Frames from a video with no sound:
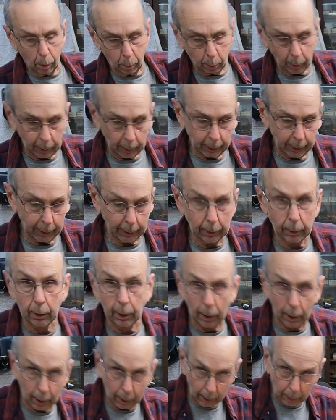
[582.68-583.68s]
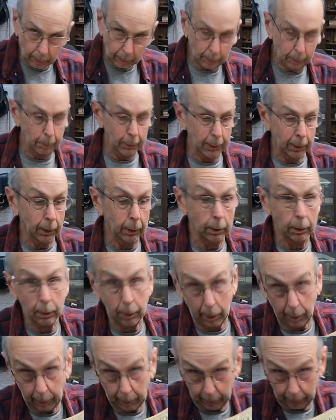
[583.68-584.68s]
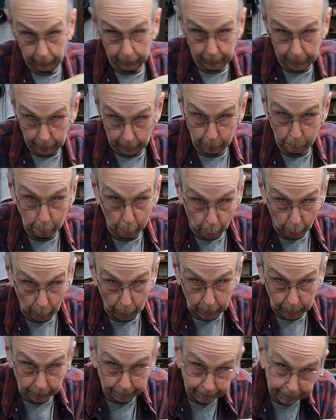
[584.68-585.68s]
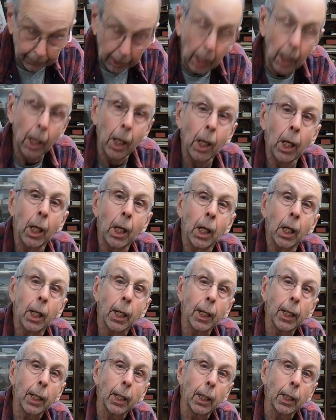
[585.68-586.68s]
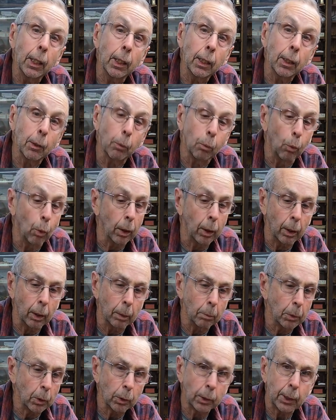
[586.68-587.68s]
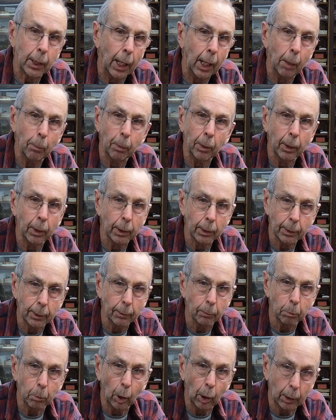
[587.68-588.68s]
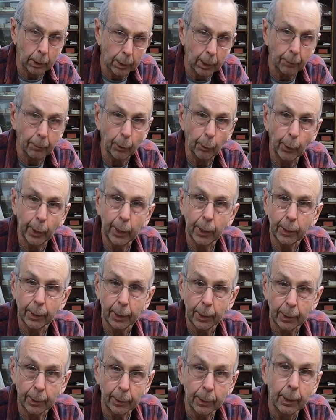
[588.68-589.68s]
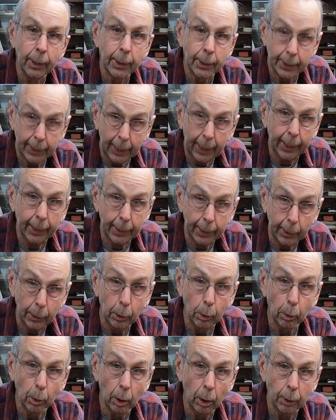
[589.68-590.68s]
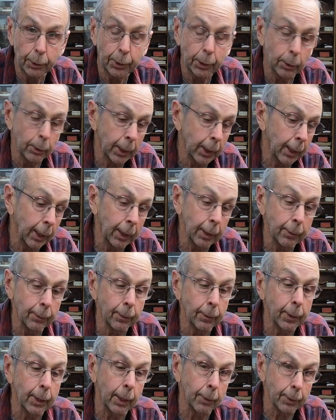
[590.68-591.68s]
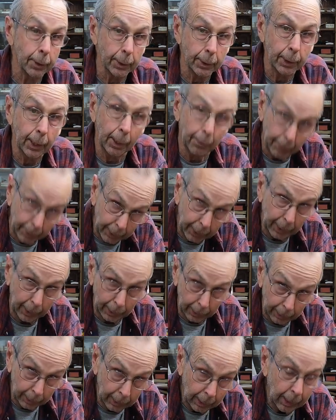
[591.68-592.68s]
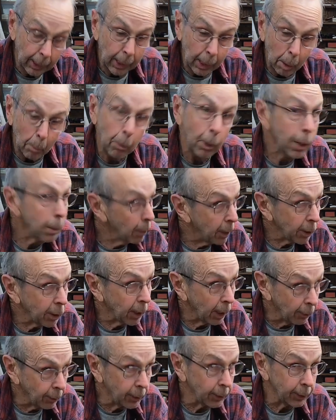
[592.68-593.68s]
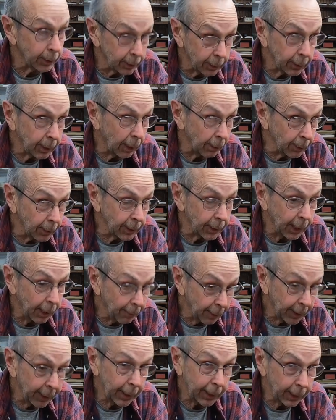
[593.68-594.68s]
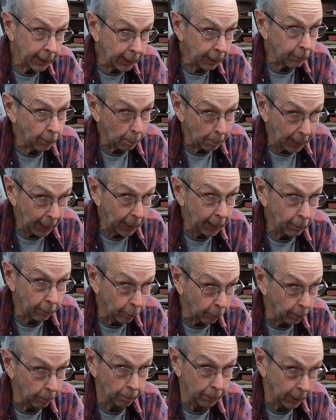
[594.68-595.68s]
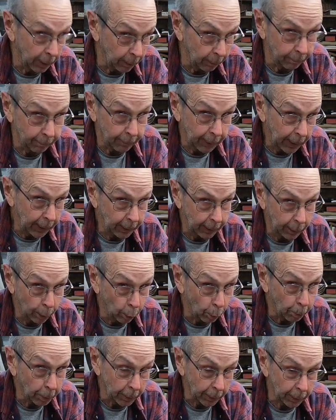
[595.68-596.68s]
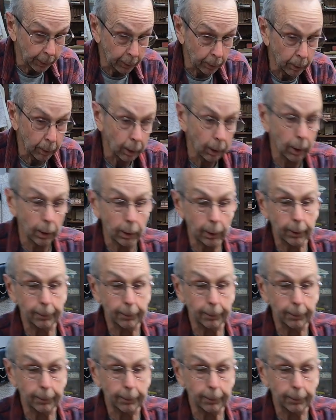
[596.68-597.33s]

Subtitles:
what things are is because I have this book, and it's one of the most comprehensive books ever written on Stanley tools. You know, it covers everything, pretty much covers everything they ever made from the day they opened the doors.